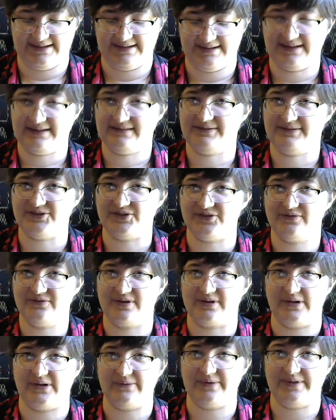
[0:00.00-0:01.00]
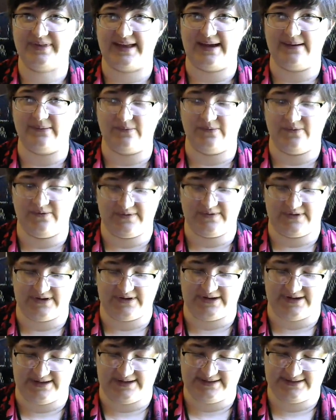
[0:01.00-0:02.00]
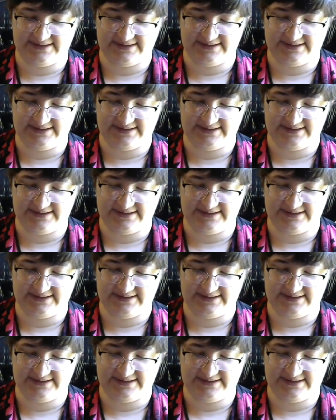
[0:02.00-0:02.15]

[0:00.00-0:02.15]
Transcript: I always struggle with that rolled R.